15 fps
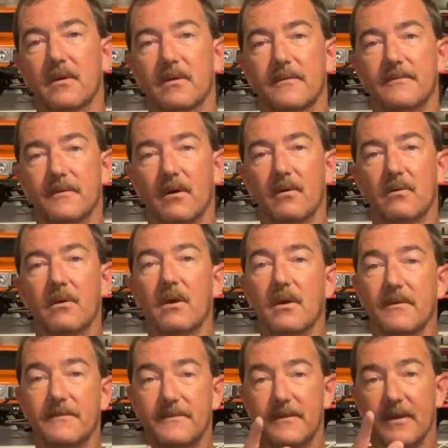So
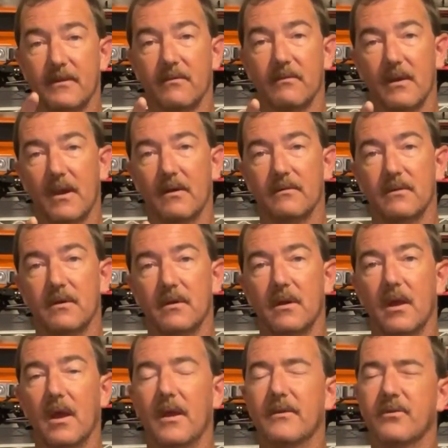stick around.
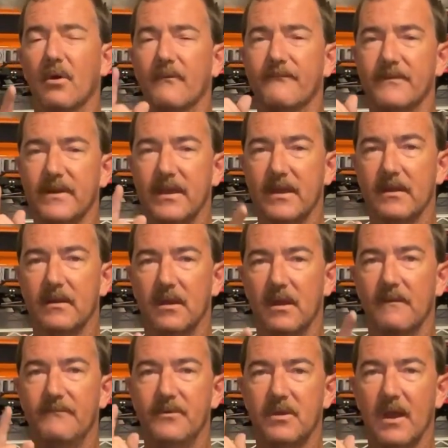And don't forget,
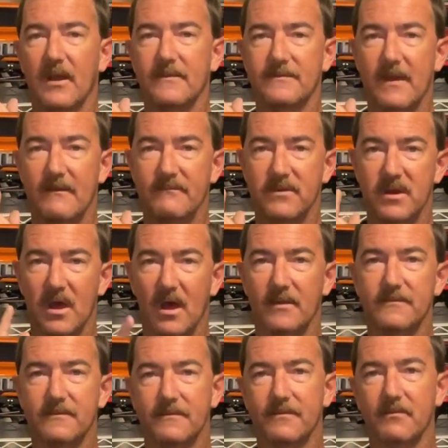if you guys have not
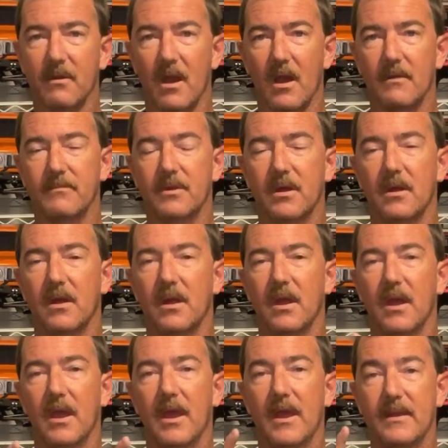subscribed,
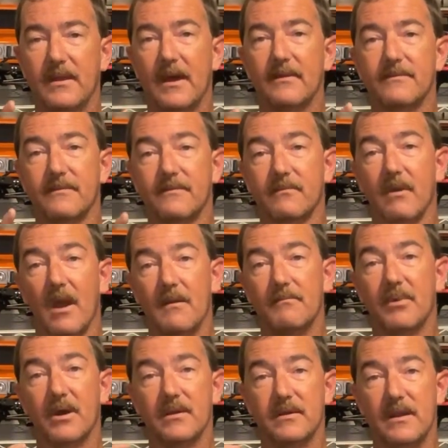hit that subscribe
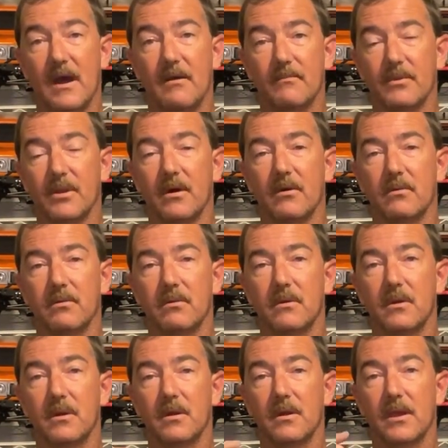button down below.
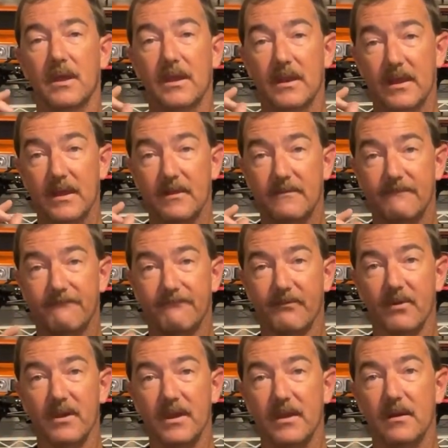It is
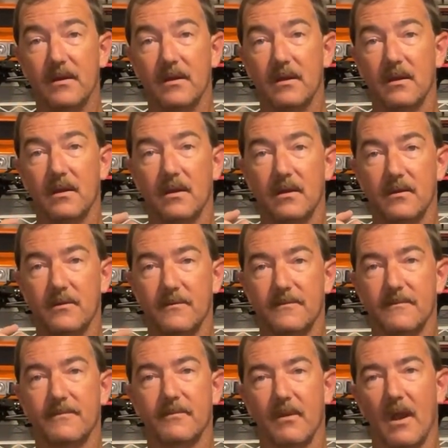free to
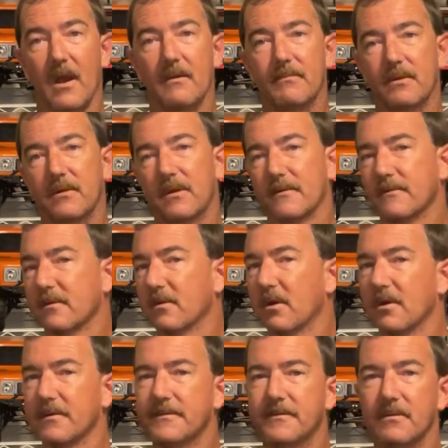subscribe. Doesn't
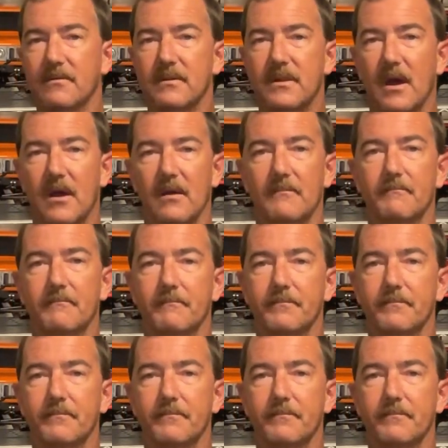cost you a dime.